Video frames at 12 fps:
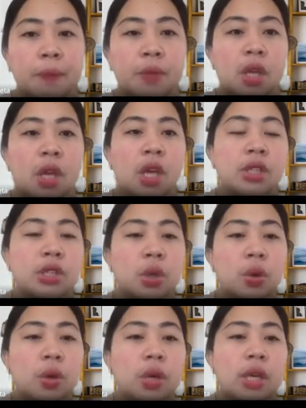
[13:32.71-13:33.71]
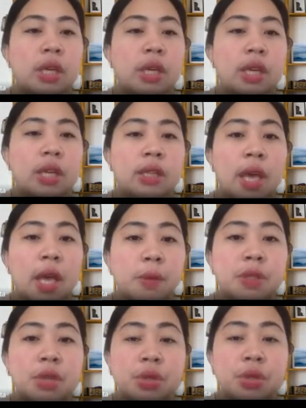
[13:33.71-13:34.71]
So it helps the
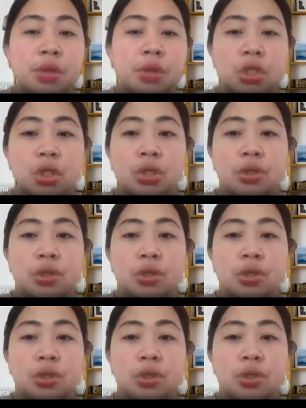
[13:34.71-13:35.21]
researcher to